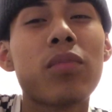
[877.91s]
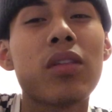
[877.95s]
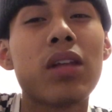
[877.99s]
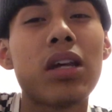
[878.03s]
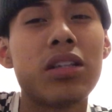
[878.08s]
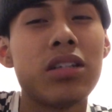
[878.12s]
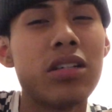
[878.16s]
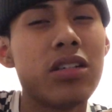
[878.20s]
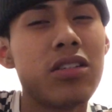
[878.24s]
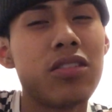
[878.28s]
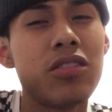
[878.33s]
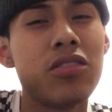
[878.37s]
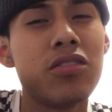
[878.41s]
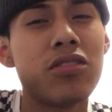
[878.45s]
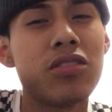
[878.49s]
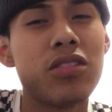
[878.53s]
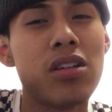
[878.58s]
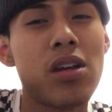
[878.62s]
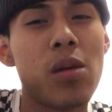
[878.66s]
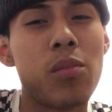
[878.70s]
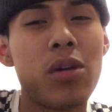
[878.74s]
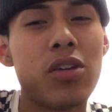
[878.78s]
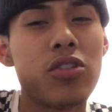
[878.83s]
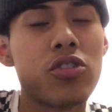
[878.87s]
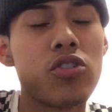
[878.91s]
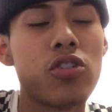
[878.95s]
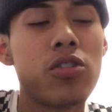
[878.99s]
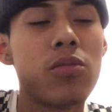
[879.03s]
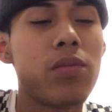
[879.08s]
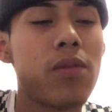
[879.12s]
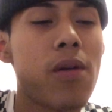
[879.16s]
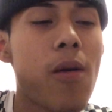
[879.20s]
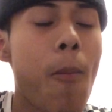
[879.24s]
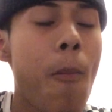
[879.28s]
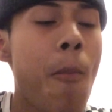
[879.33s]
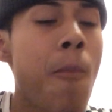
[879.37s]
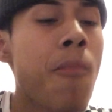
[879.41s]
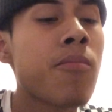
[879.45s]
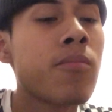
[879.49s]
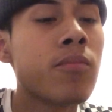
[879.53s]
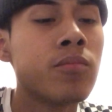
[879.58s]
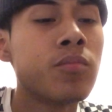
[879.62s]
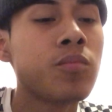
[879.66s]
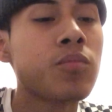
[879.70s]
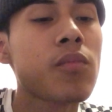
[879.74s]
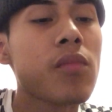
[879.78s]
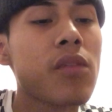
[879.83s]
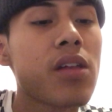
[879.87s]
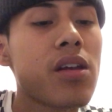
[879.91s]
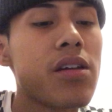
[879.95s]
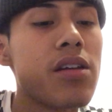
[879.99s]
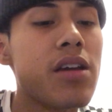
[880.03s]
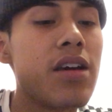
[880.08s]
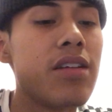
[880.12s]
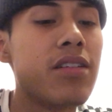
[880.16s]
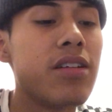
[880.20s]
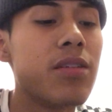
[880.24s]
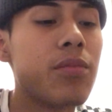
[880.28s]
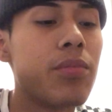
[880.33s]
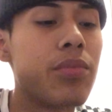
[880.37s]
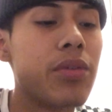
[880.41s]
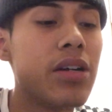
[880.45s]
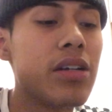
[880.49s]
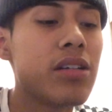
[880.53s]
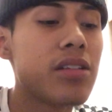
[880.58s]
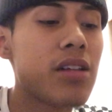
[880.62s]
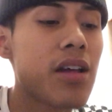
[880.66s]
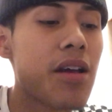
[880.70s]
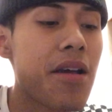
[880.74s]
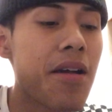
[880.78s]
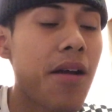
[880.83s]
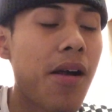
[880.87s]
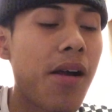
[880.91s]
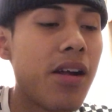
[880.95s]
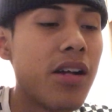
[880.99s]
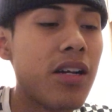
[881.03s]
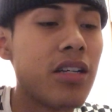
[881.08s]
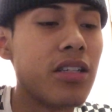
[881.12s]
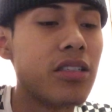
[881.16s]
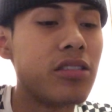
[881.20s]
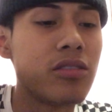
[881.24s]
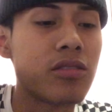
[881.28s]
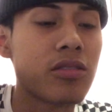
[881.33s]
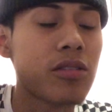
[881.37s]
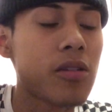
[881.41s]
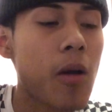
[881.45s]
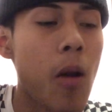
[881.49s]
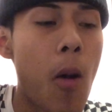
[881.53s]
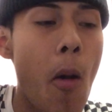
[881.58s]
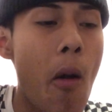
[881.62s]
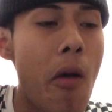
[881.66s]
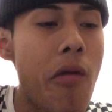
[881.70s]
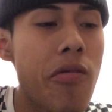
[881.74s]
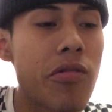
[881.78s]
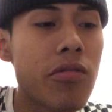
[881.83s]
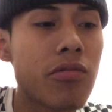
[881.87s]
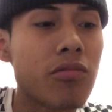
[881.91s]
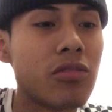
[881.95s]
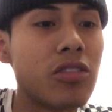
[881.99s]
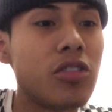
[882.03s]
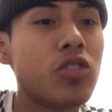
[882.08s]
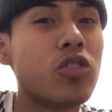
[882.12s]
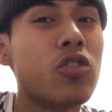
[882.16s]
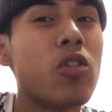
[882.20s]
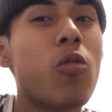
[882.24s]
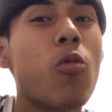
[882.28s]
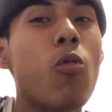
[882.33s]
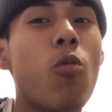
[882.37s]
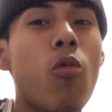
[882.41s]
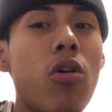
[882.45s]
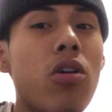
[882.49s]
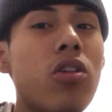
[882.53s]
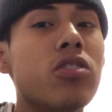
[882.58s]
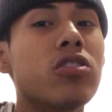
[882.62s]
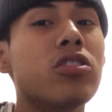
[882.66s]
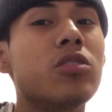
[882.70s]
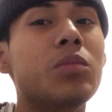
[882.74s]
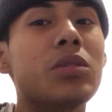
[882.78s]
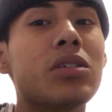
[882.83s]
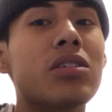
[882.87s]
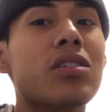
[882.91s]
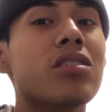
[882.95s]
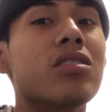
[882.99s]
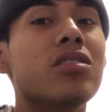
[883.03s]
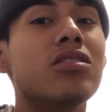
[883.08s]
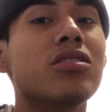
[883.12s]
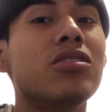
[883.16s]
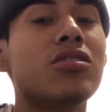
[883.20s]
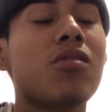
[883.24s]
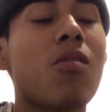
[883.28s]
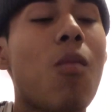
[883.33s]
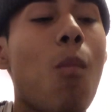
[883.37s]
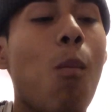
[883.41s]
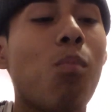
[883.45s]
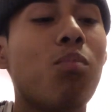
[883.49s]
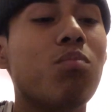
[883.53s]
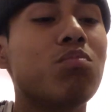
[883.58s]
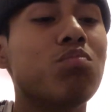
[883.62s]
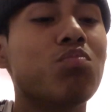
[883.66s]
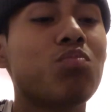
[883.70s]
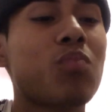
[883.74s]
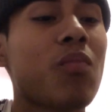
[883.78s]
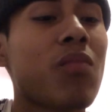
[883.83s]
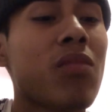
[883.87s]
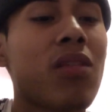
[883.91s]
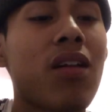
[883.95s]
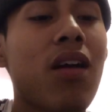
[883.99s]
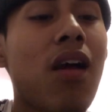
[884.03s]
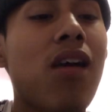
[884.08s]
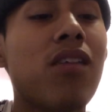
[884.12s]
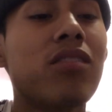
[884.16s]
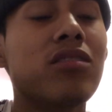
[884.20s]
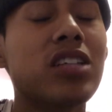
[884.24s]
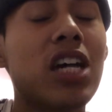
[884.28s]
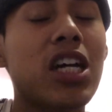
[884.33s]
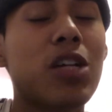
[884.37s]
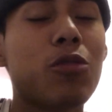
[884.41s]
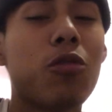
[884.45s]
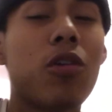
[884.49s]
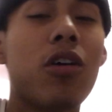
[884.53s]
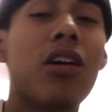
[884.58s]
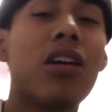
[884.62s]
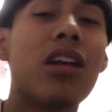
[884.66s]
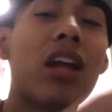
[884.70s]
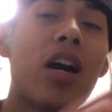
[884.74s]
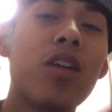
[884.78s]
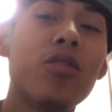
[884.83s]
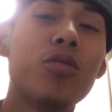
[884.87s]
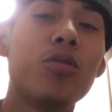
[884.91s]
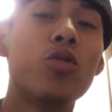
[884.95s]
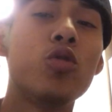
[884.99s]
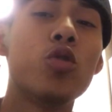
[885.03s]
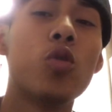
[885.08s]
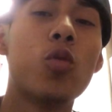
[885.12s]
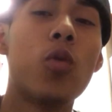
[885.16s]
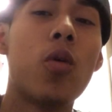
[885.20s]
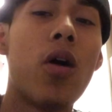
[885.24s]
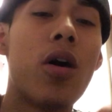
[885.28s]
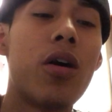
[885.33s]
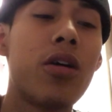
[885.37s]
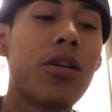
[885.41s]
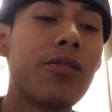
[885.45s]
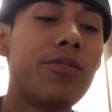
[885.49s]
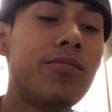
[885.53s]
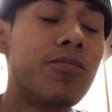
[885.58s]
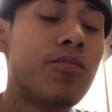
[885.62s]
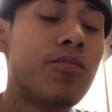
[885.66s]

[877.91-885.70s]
I can't see you say, I'm not sure, but yeah, they break that, and it's the worst because that's what allowed you to walk.